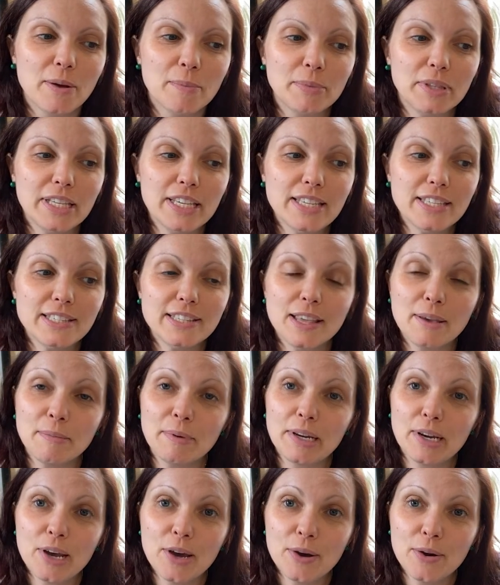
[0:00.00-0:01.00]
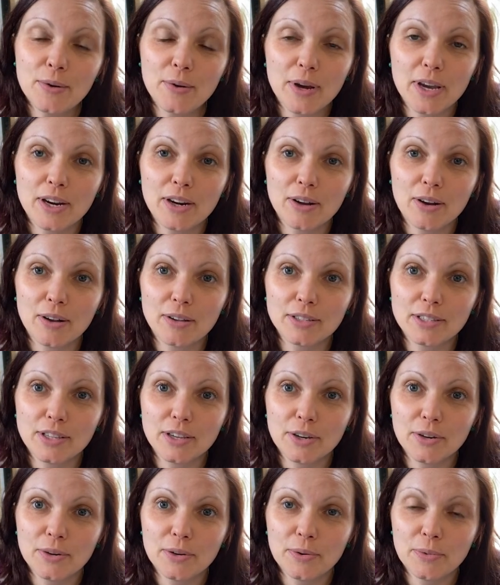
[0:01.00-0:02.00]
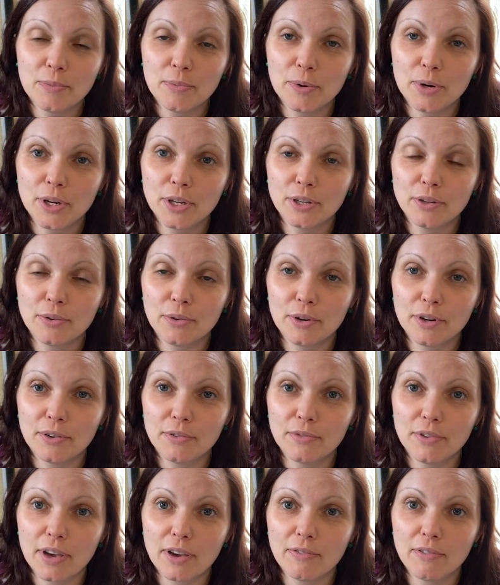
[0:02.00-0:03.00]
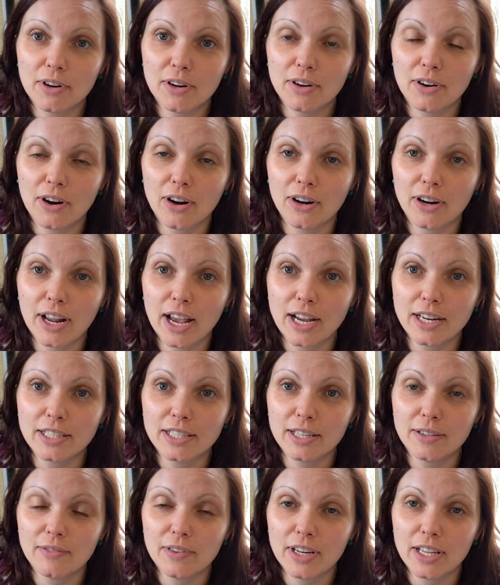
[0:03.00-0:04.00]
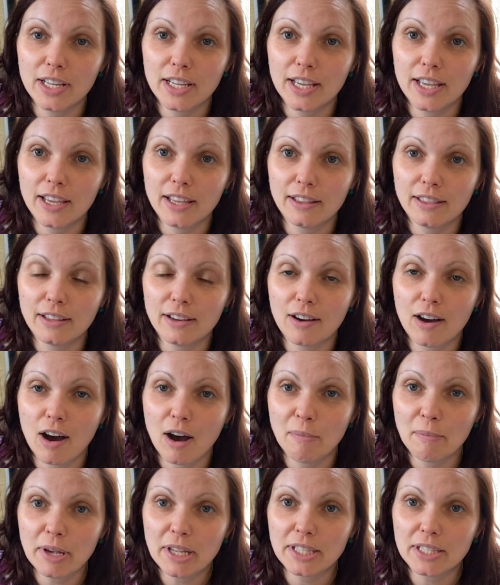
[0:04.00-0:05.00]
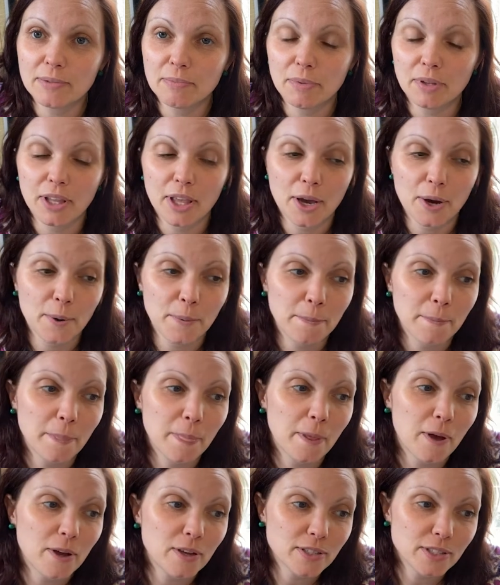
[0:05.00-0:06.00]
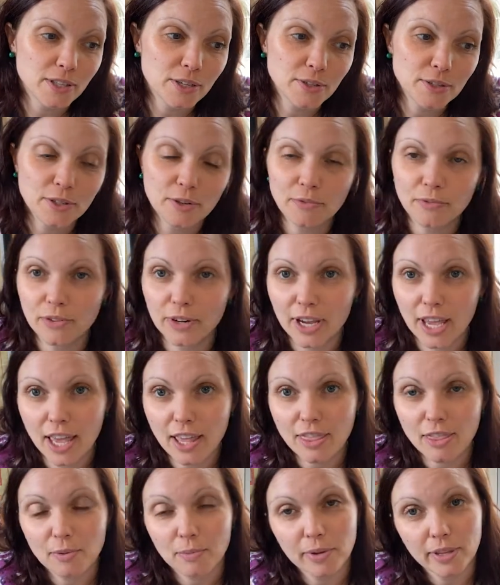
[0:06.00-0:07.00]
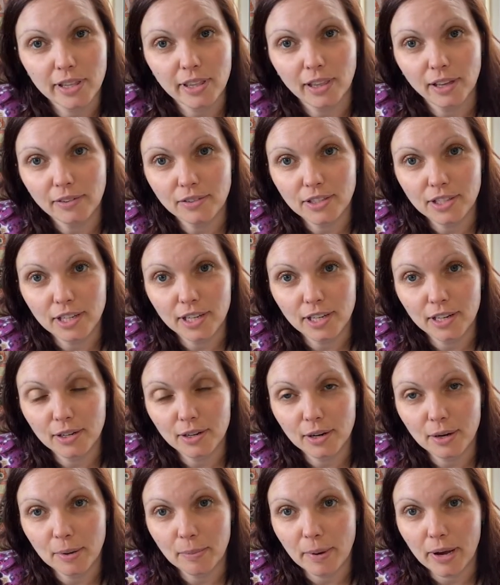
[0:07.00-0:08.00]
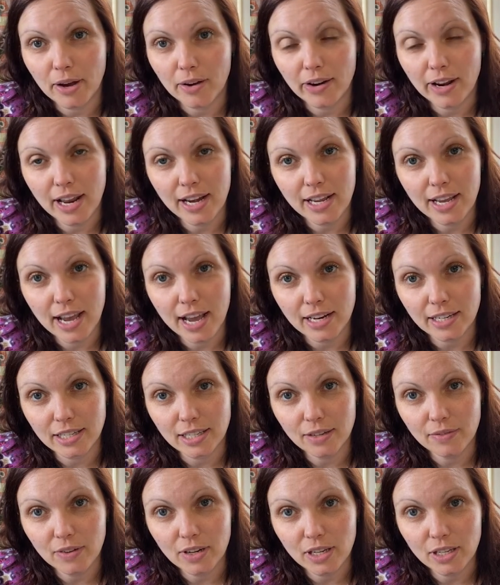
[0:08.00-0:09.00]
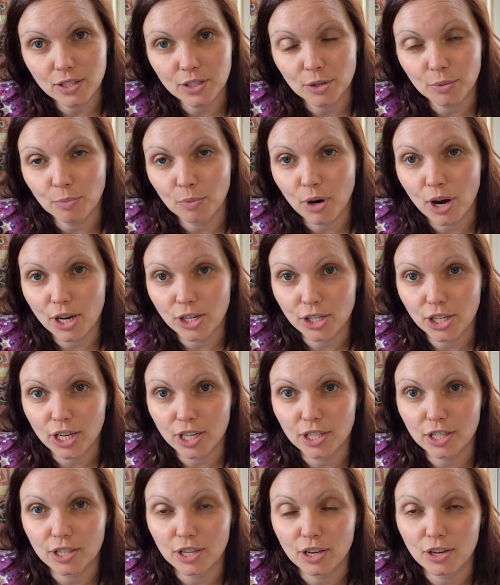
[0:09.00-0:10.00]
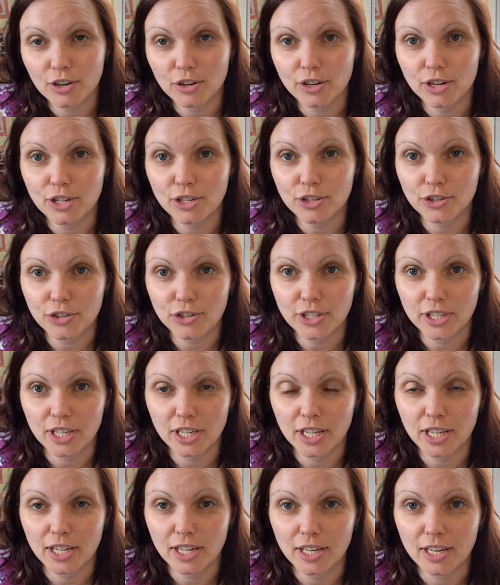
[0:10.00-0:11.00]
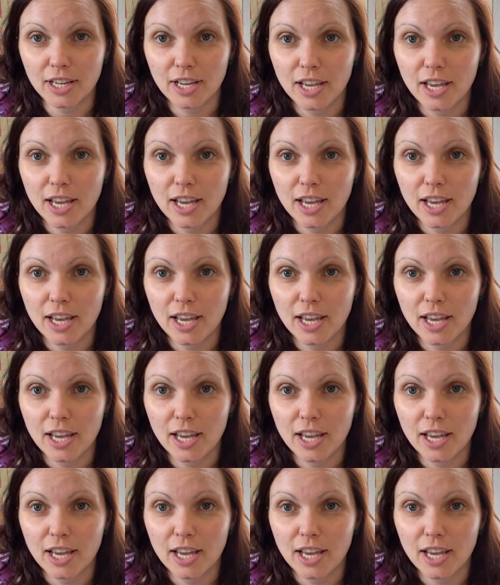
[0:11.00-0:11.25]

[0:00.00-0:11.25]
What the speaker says: Please let me know, and also put your favorite art activity in the comments below. Also, don't forget that we'd love to hear about any activities or projects that you're interested in,